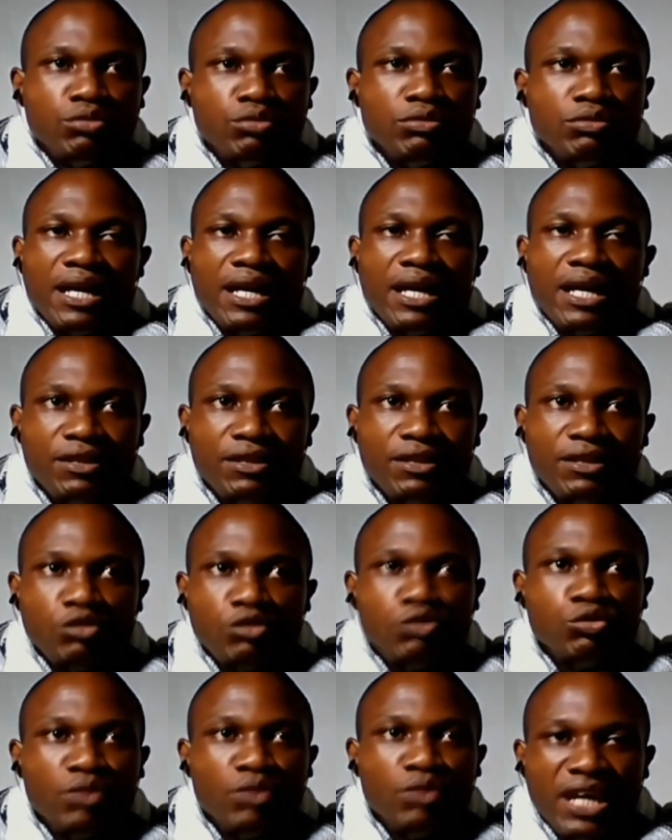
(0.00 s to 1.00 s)
do
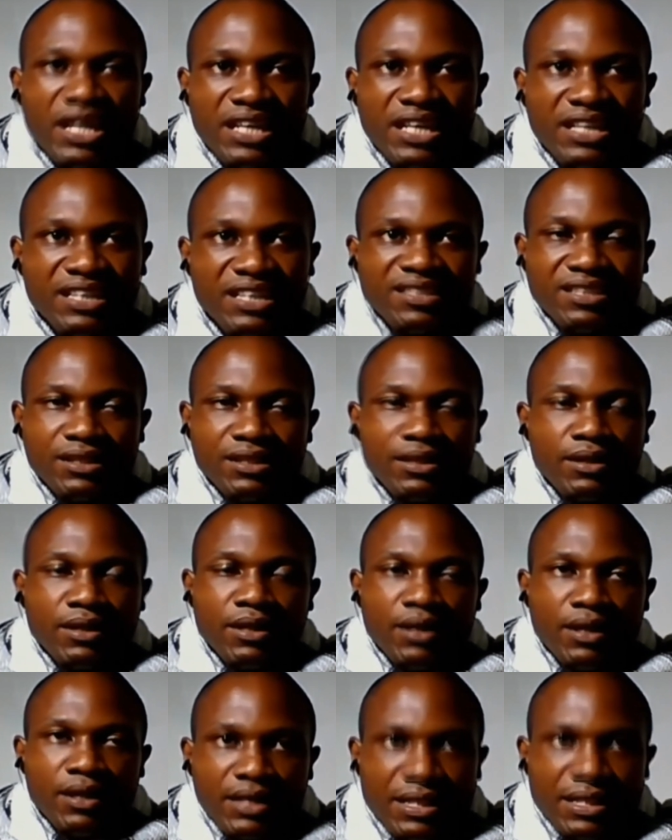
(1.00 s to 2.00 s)
uh, don't do
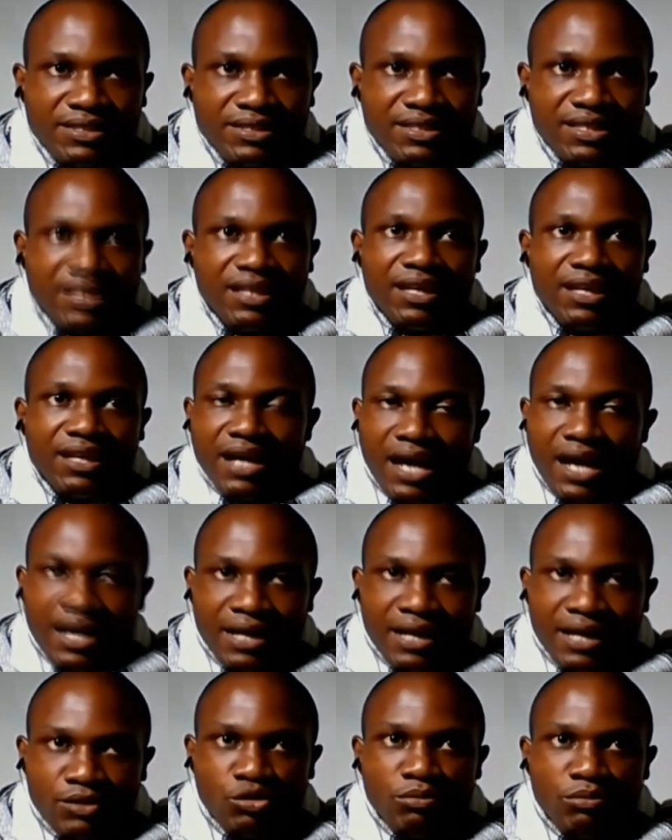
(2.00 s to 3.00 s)
anything they stay
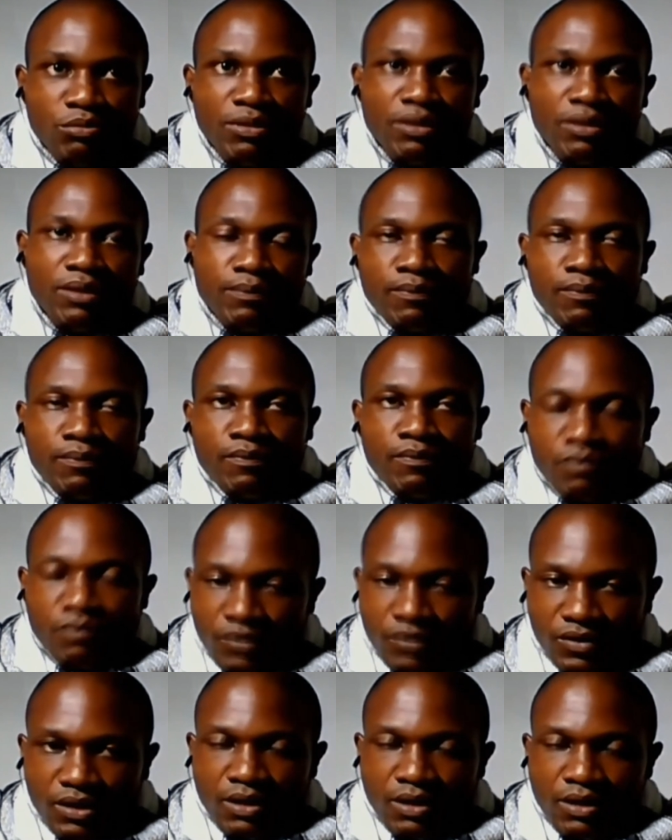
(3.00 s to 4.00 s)
at home
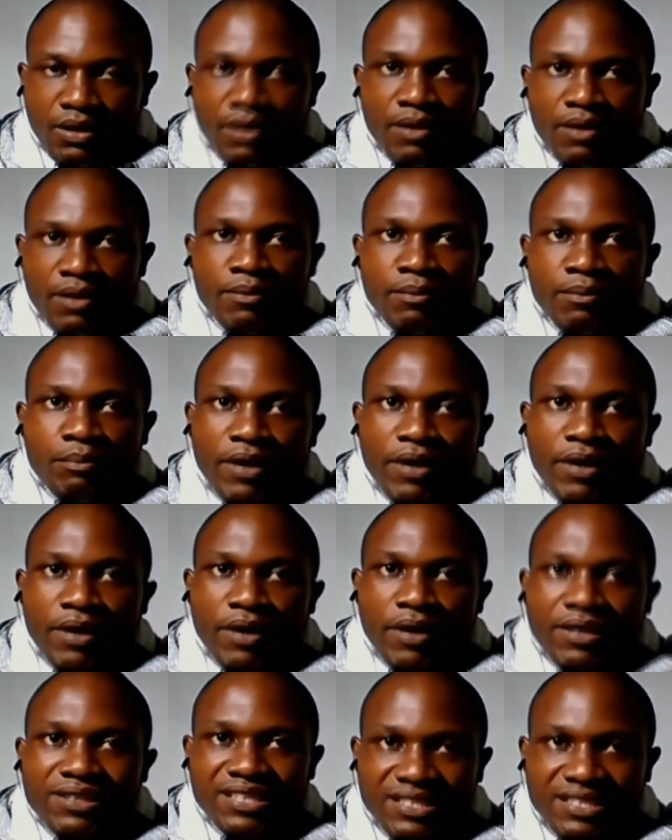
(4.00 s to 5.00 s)

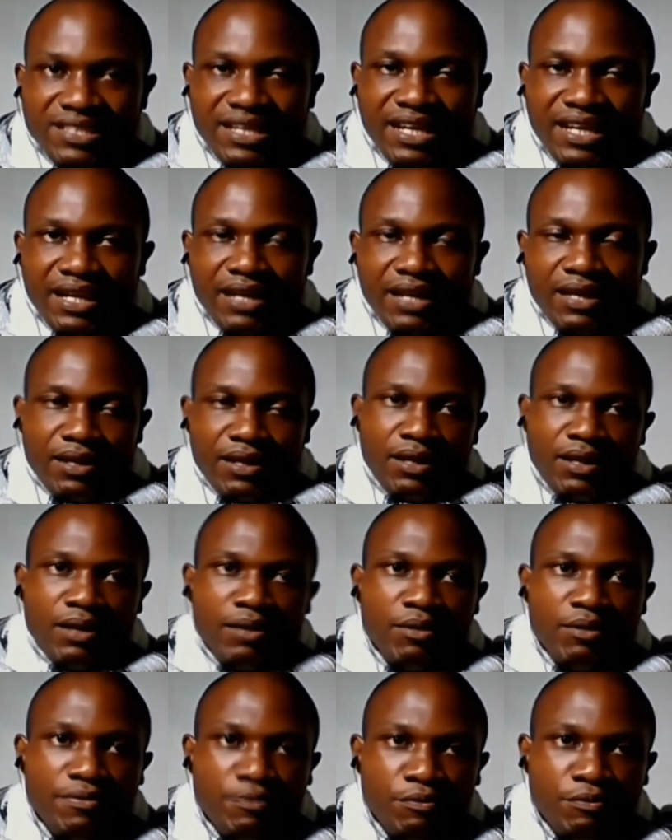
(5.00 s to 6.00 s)
but this year
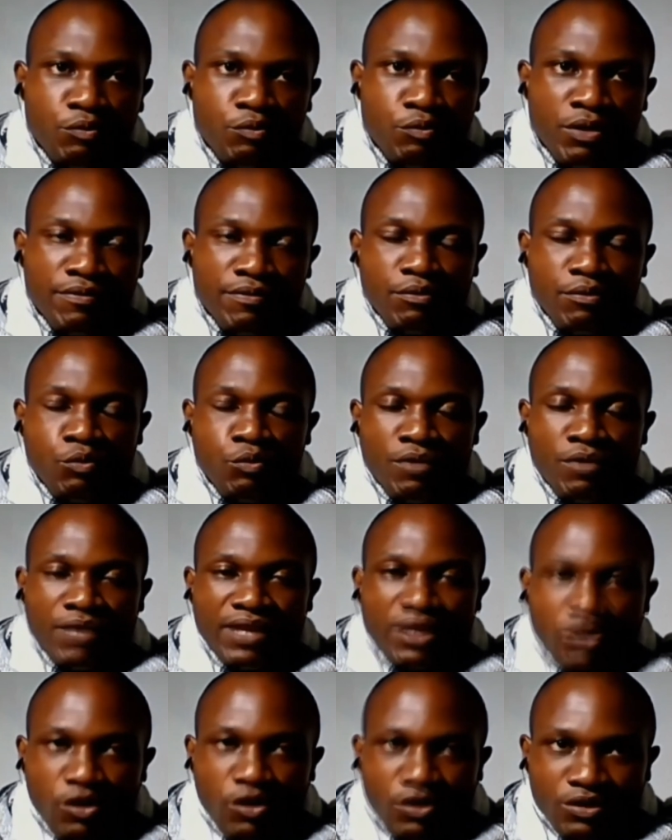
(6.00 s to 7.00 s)
with with,
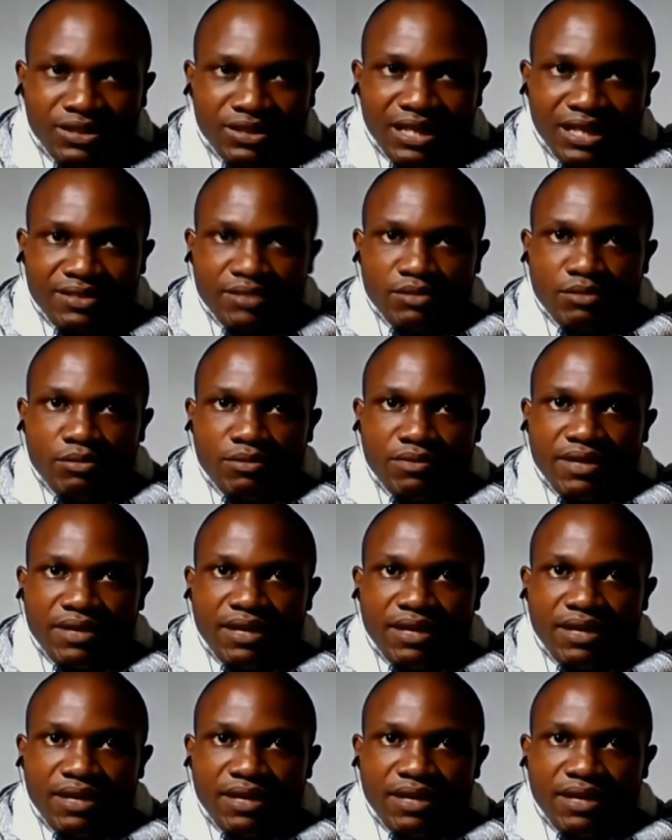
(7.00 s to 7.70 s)
with the context